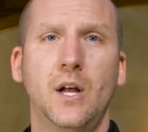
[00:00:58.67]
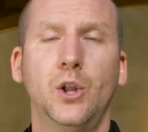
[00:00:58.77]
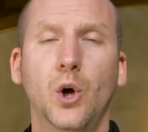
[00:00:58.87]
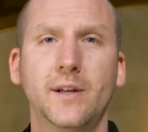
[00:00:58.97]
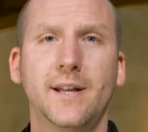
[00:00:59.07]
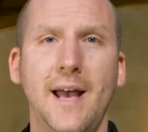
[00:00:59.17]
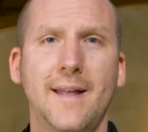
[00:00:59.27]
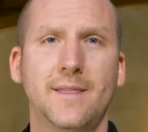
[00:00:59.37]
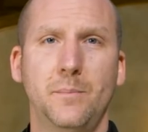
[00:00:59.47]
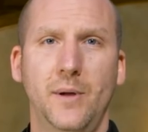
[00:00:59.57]
looked
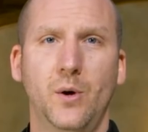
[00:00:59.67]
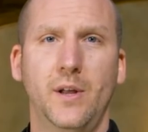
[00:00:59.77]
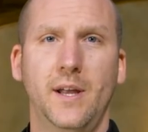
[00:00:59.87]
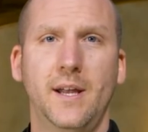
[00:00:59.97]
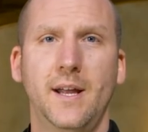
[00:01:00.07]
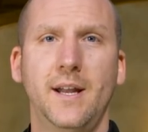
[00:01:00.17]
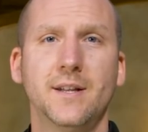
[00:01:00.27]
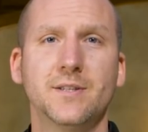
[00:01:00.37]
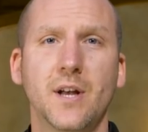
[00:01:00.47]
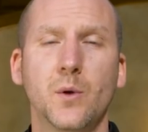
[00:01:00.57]
at the building, and
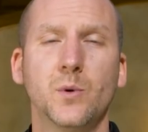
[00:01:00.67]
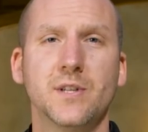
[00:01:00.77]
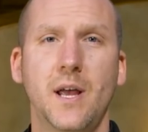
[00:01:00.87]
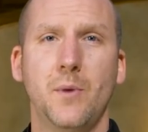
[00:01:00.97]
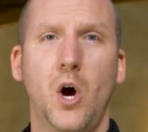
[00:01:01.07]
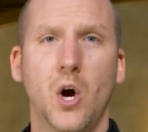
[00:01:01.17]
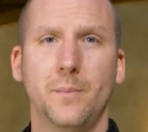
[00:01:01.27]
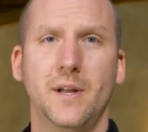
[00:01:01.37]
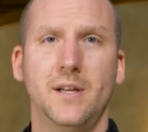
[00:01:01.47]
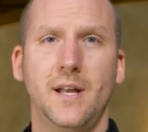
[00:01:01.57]
his son was named
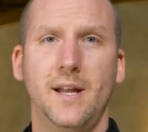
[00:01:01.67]
Armand,